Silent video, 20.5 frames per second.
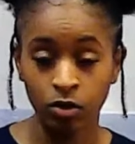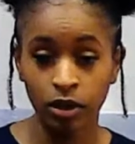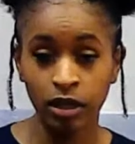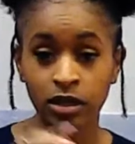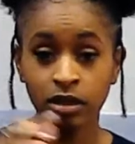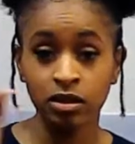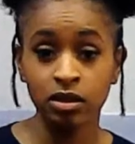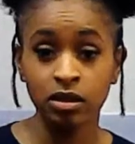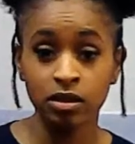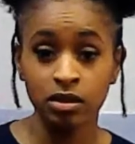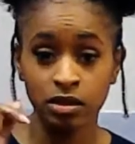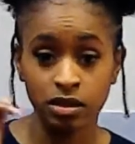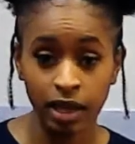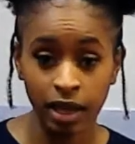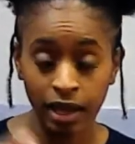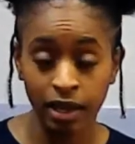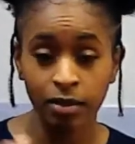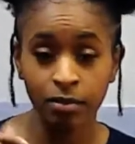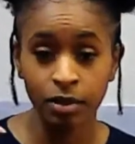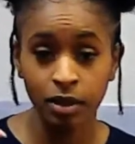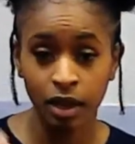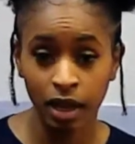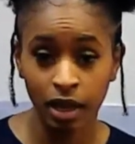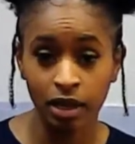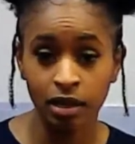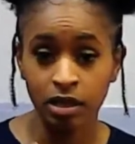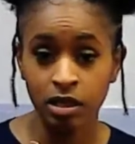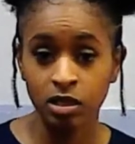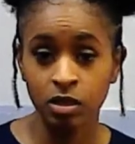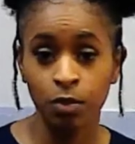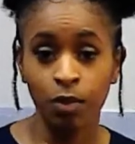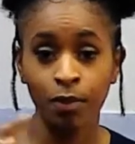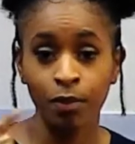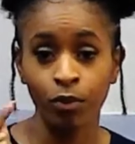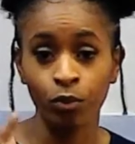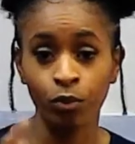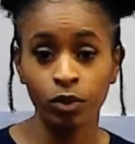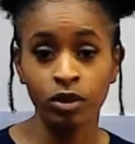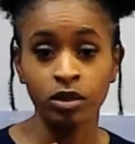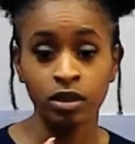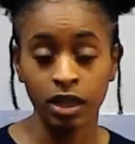in the same day these people
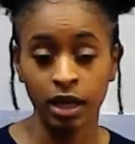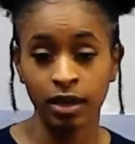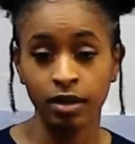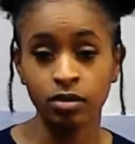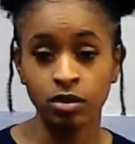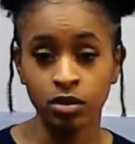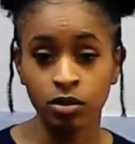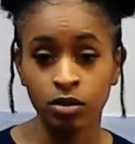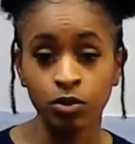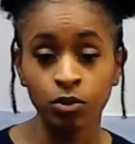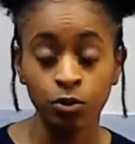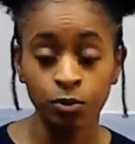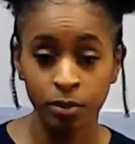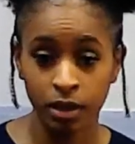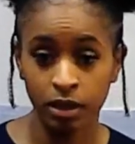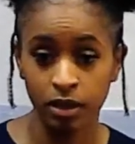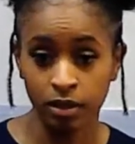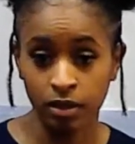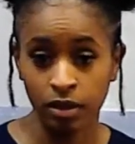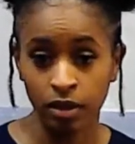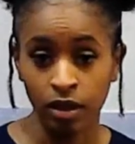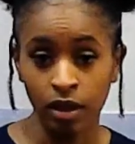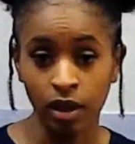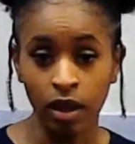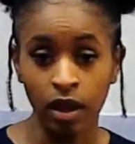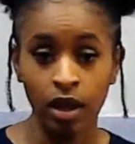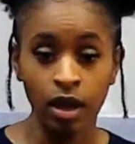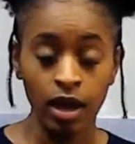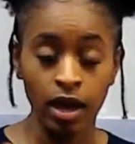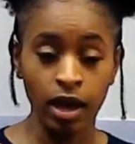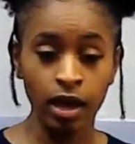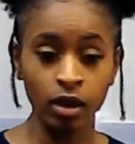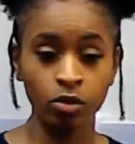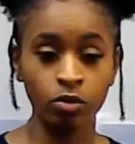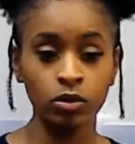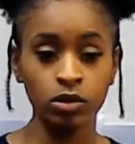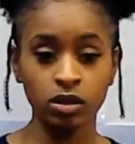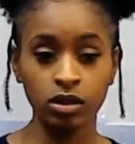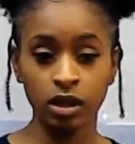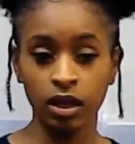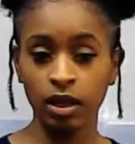reached out to me and was
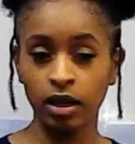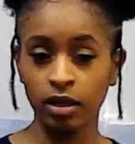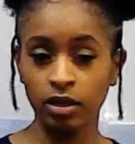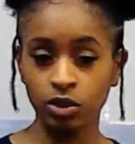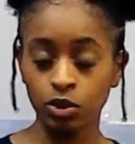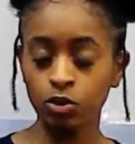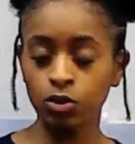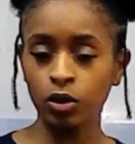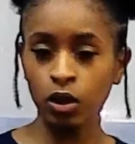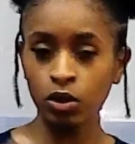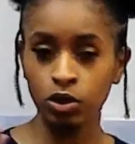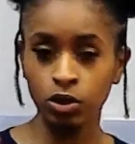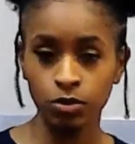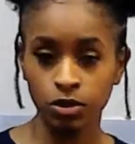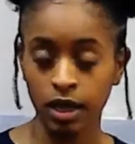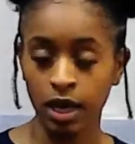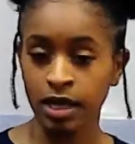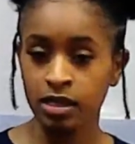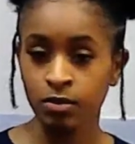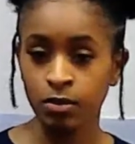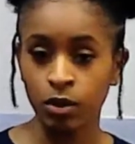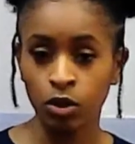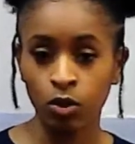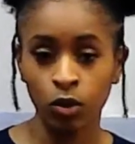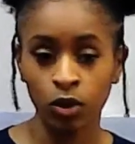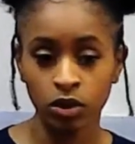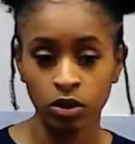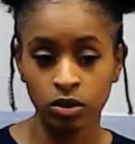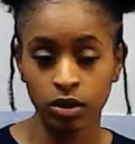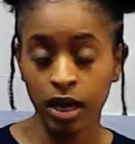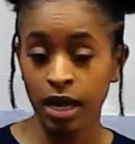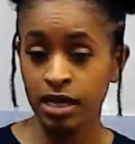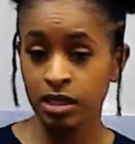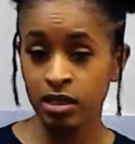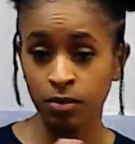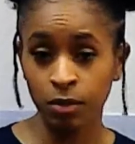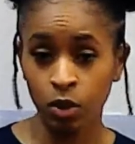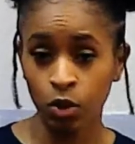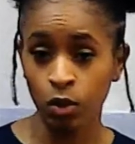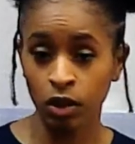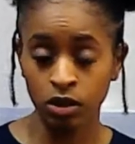saying, she was asking me
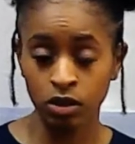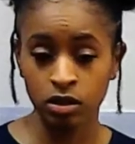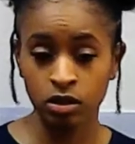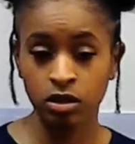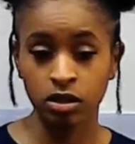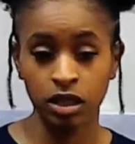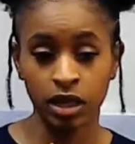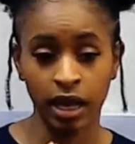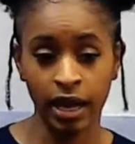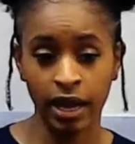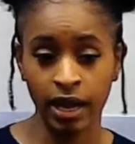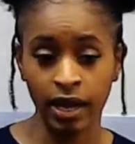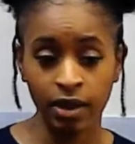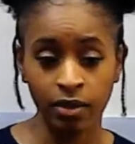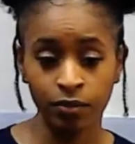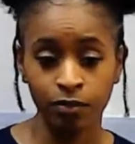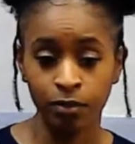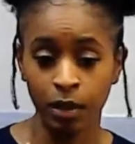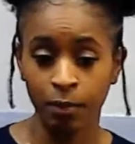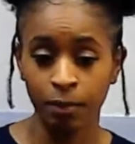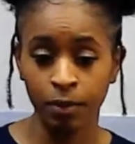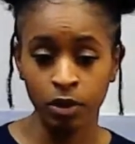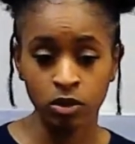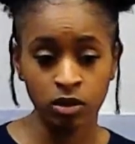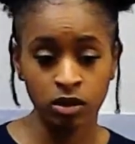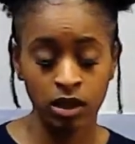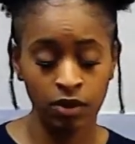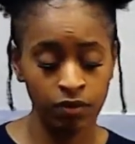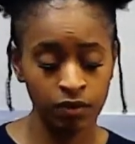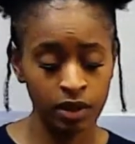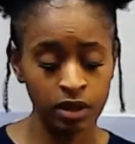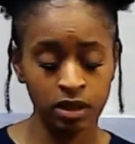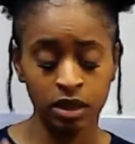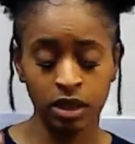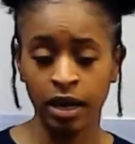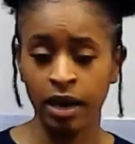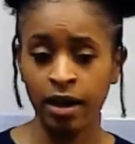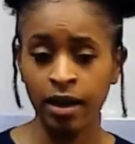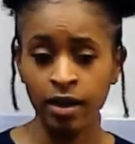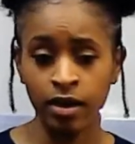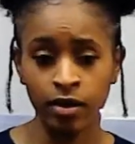questions. Did I have my birth certificate? Did I
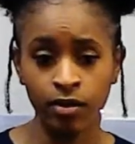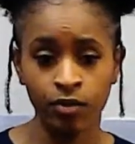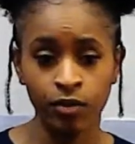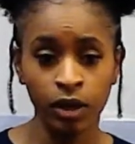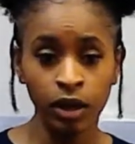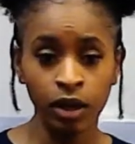have,